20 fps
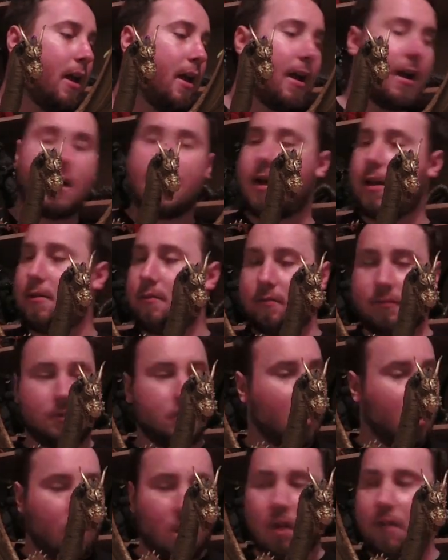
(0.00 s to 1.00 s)
I got
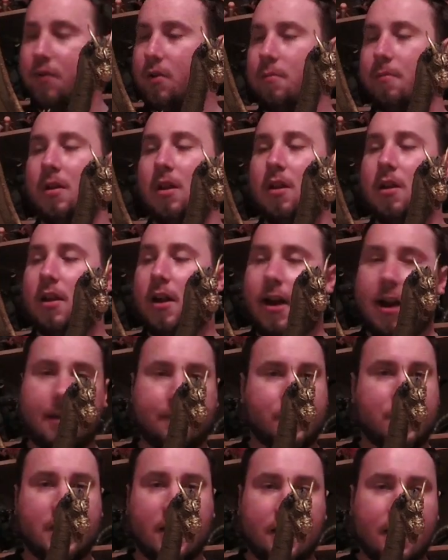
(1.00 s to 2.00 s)
all of them. And
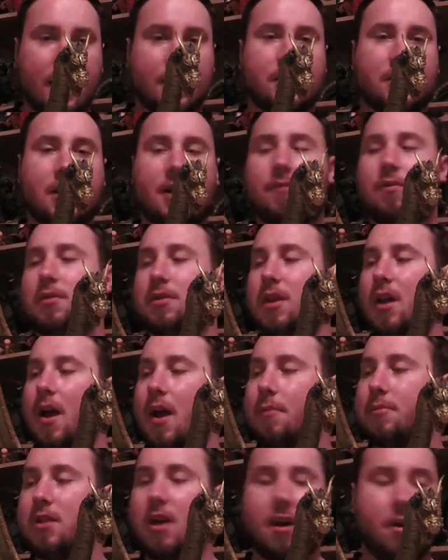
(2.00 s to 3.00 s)
I've said that several
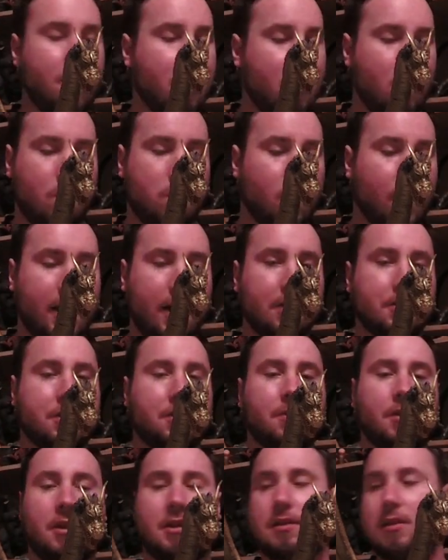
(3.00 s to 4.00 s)
times. I don't know what else
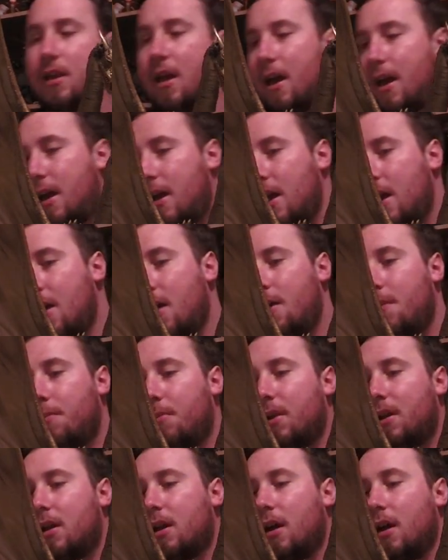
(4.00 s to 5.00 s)
to really say
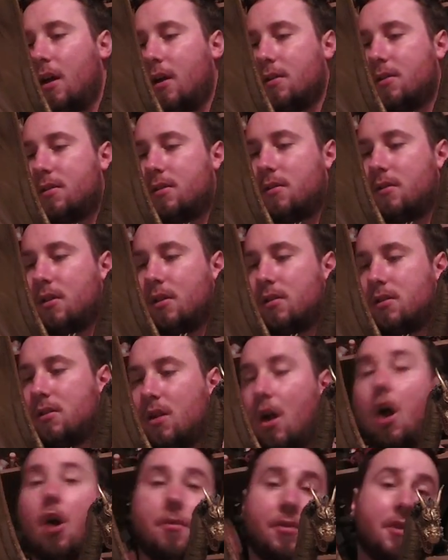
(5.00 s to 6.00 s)
because
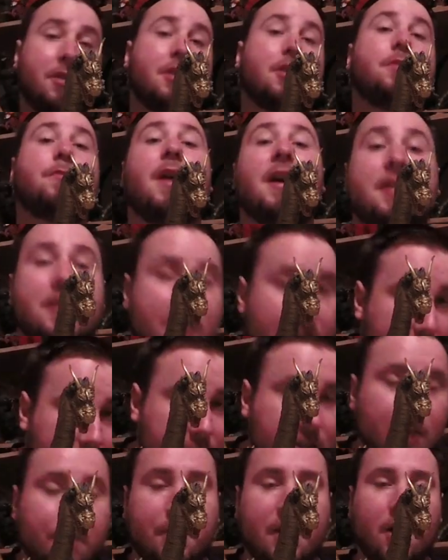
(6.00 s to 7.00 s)
this is my
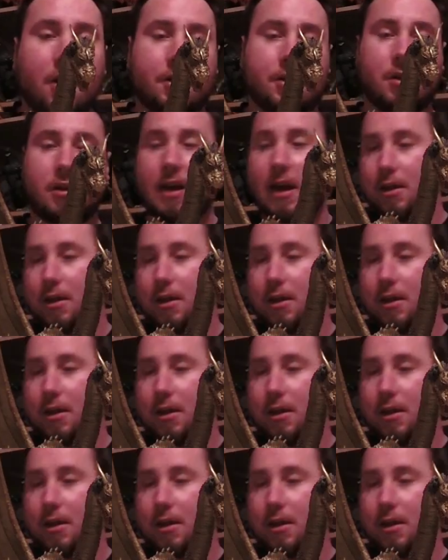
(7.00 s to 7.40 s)
size comparison.